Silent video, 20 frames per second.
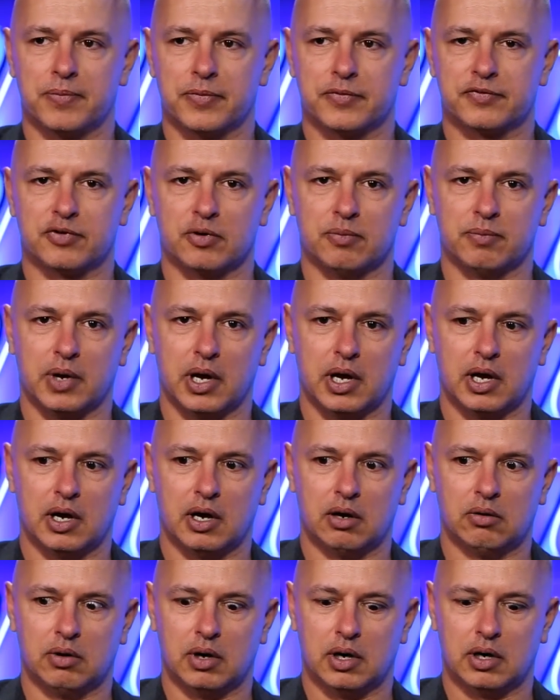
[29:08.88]
from
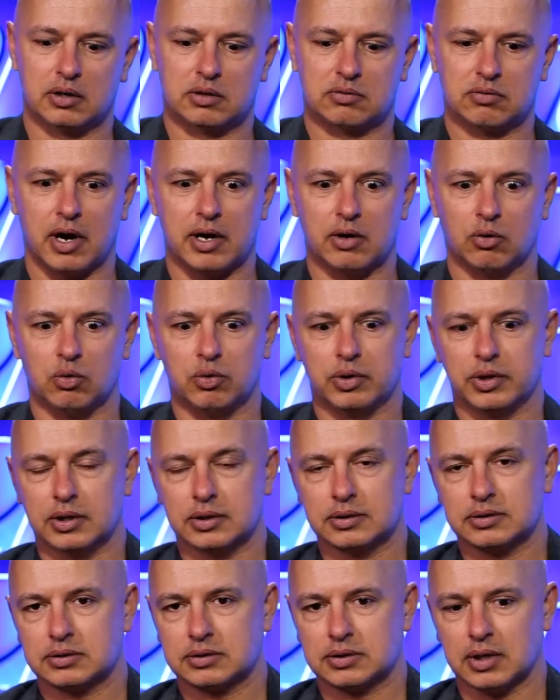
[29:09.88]
our great
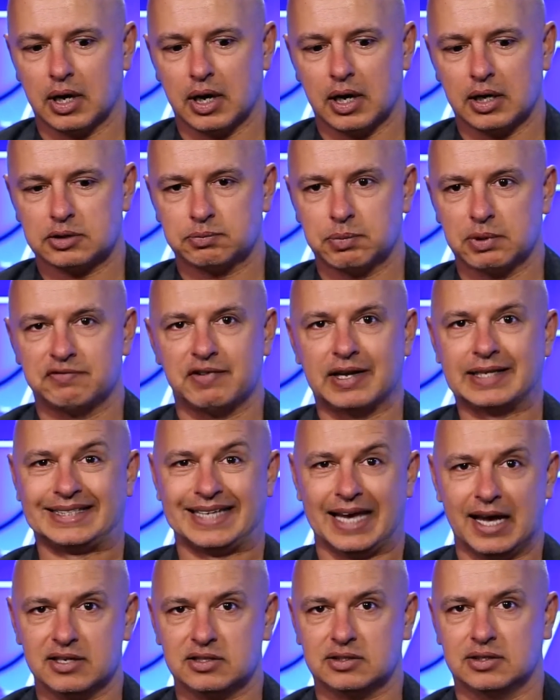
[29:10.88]
audience. It's been
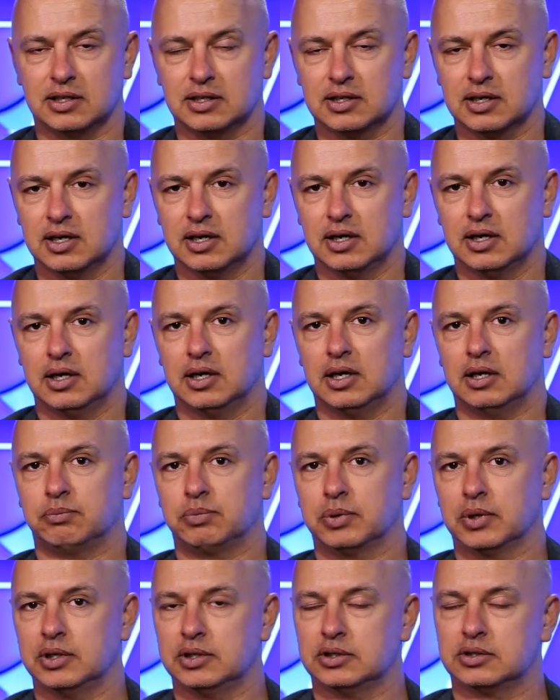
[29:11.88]
fantastic, and
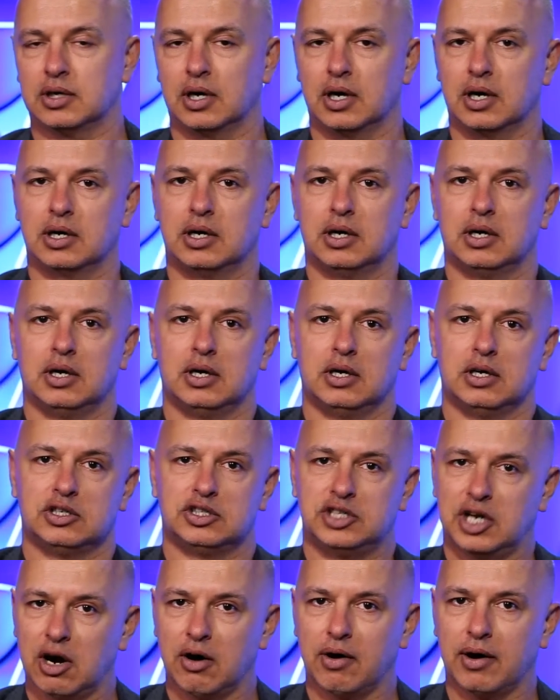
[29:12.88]
please
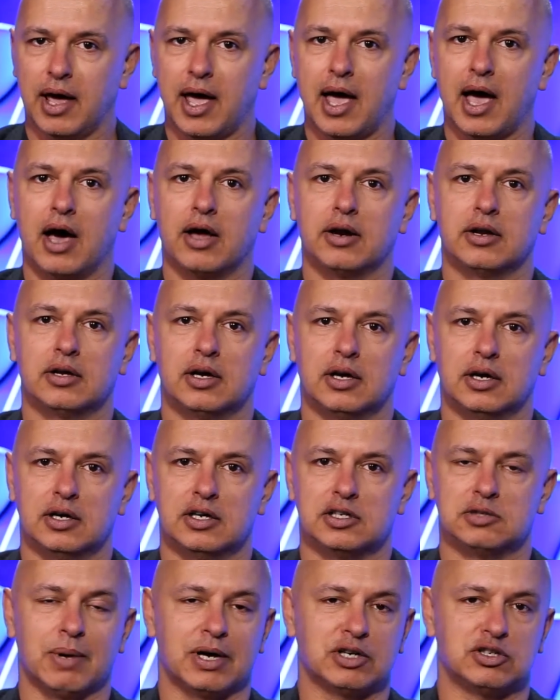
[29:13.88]
share it out
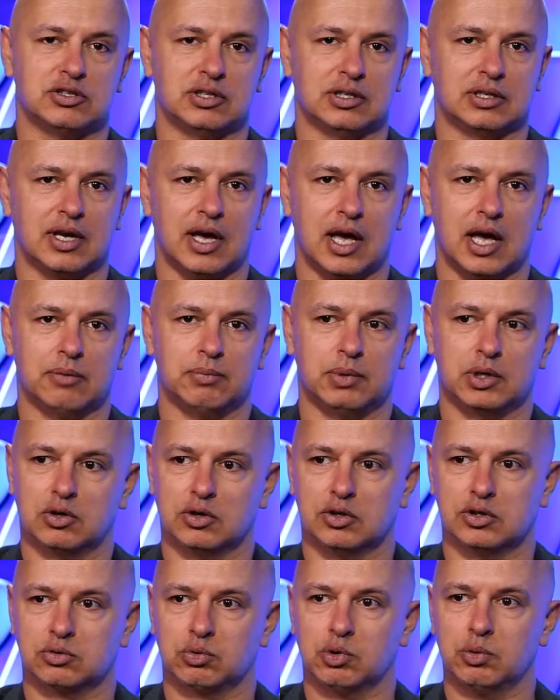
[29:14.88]
as much as you can,
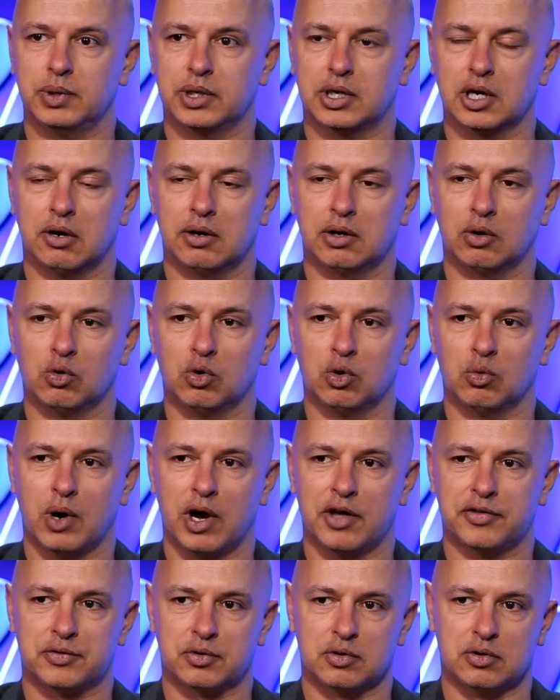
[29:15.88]
because we'll be going all the
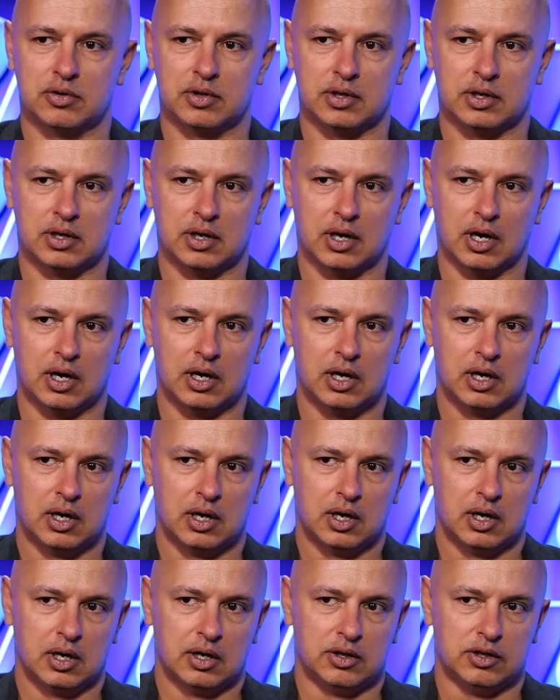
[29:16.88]
way through the
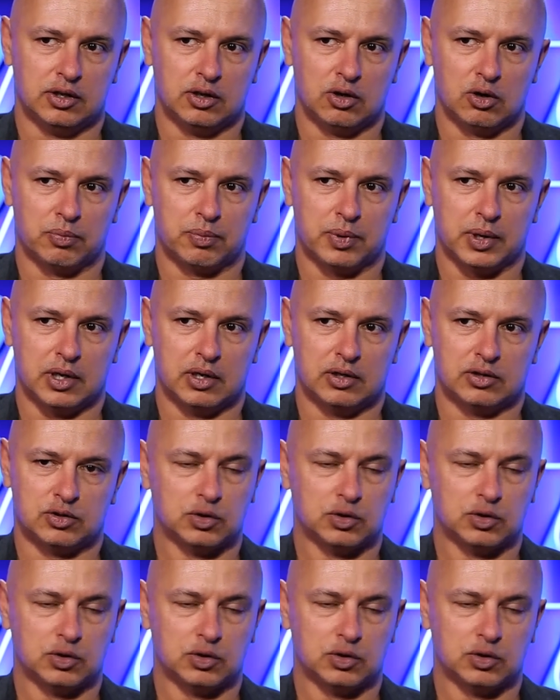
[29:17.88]
European